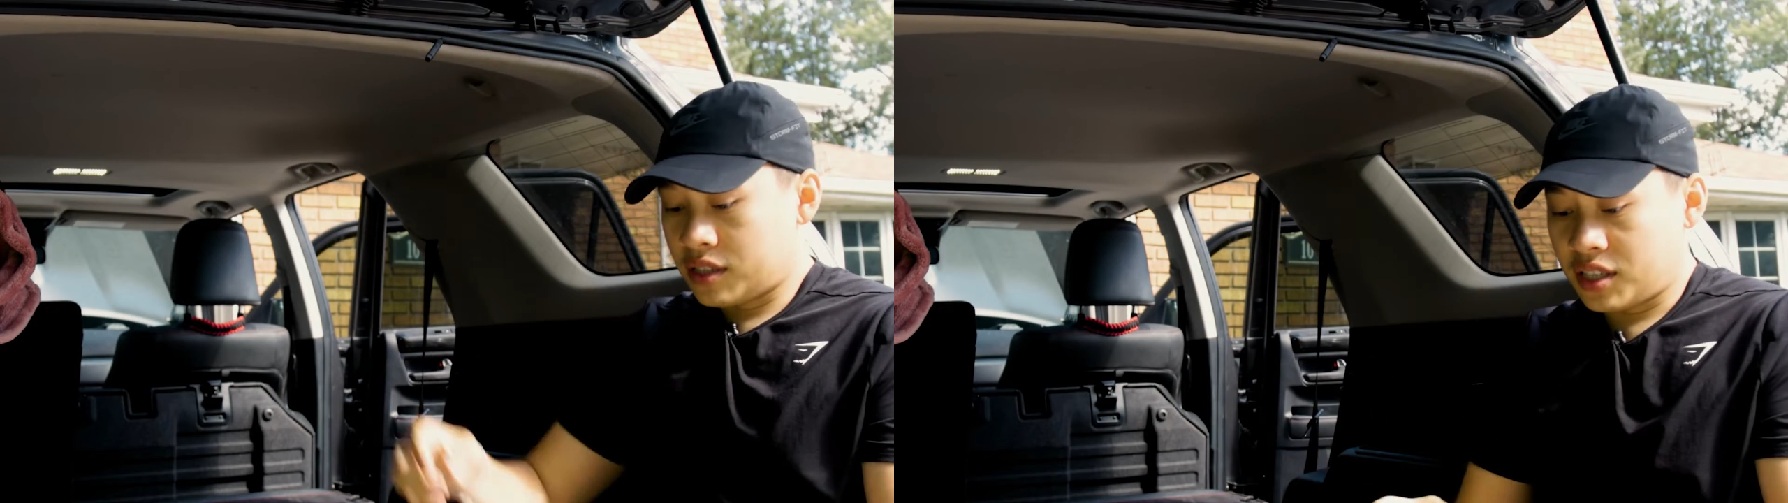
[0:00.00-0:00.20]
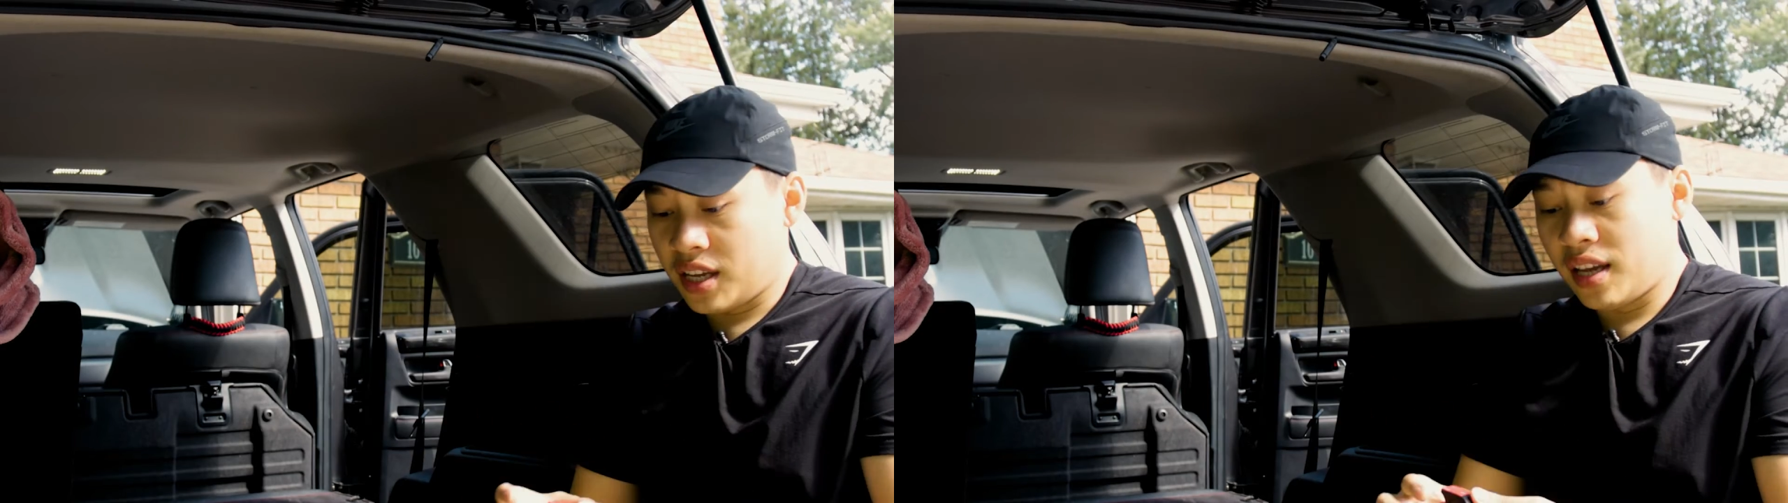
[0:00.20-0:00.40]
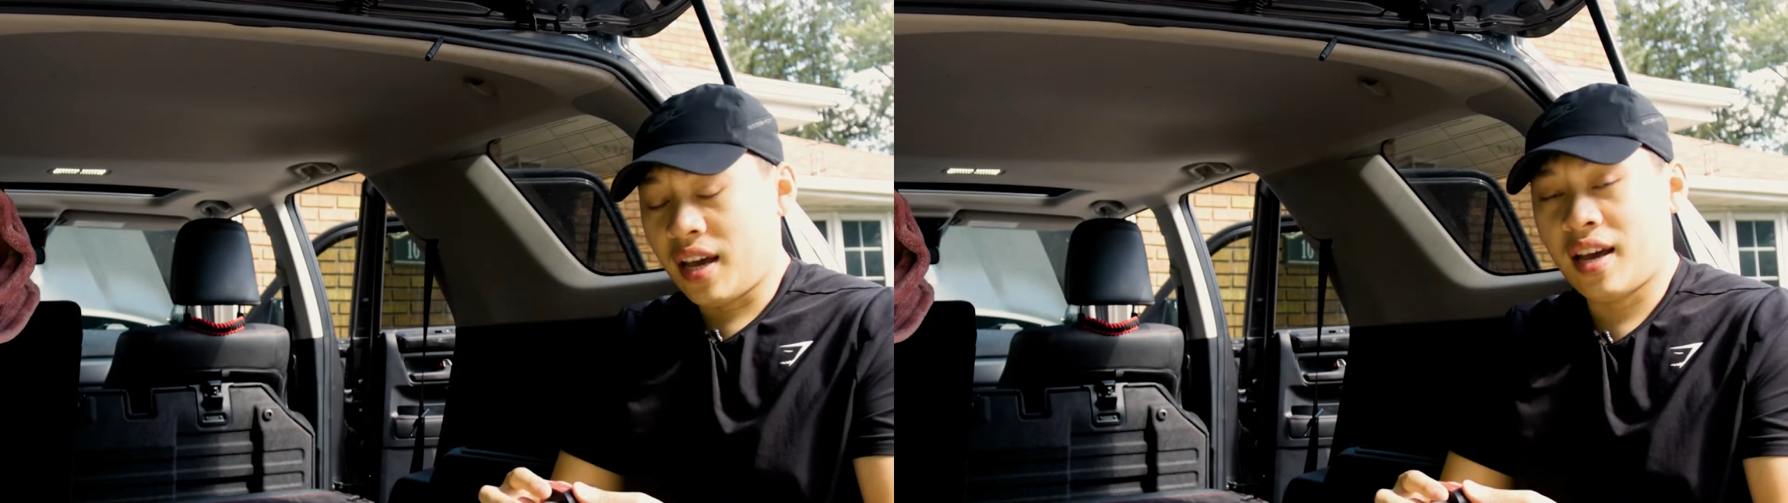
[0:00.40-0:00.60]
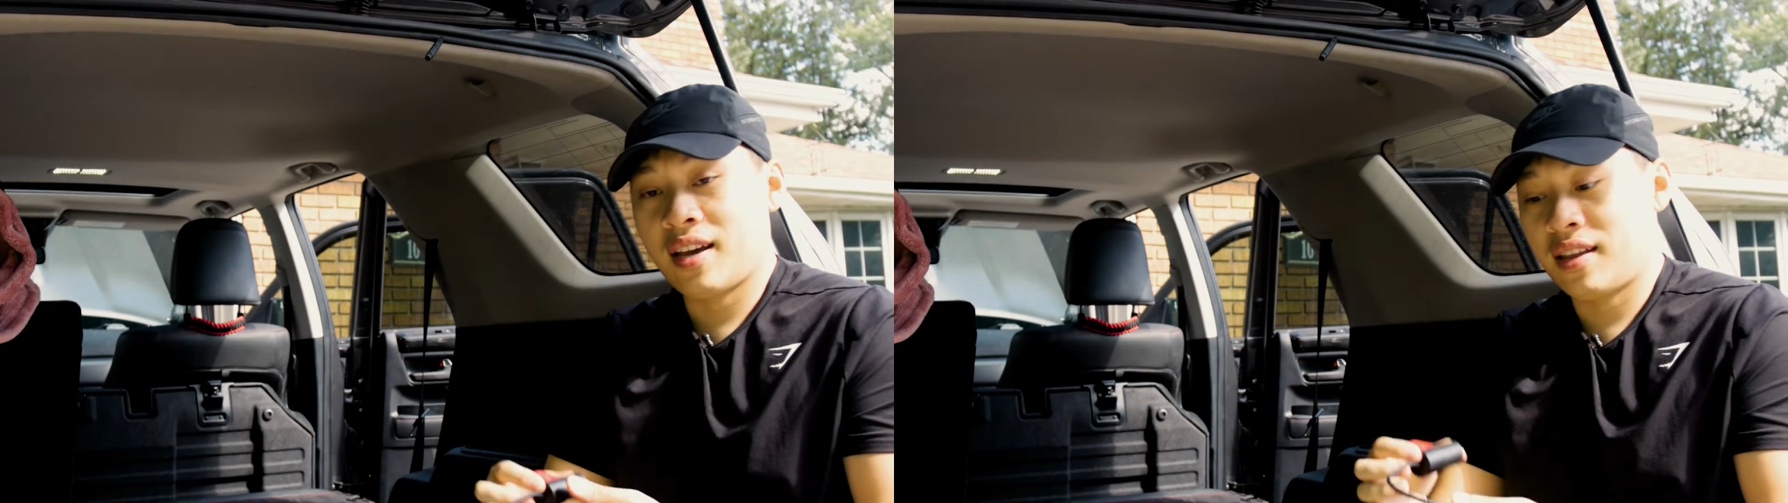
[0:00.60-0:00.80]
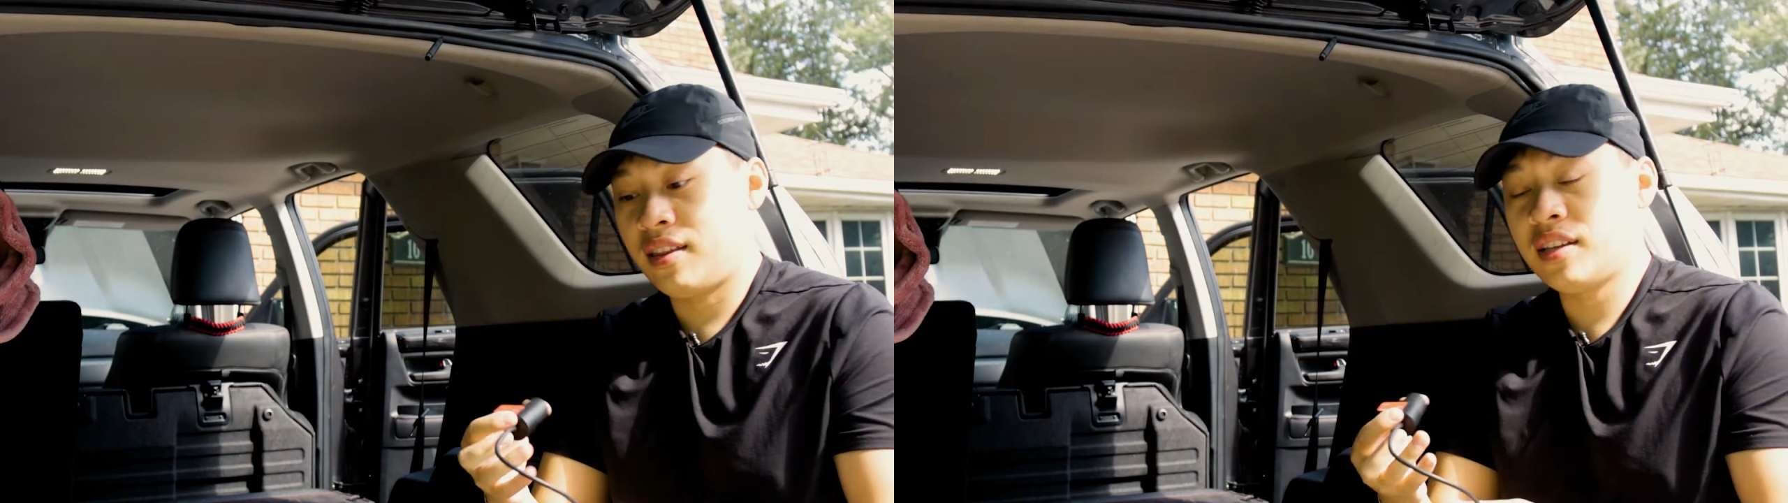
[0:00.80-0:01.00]
see,
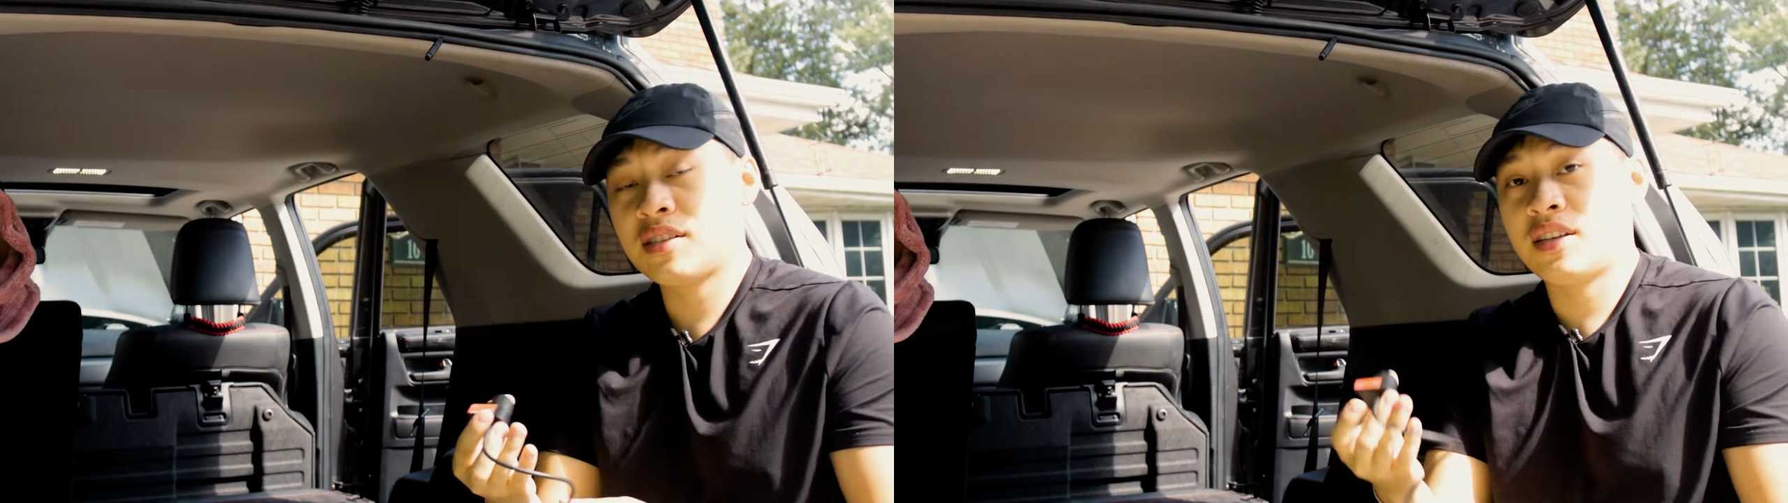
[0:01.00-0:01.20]
this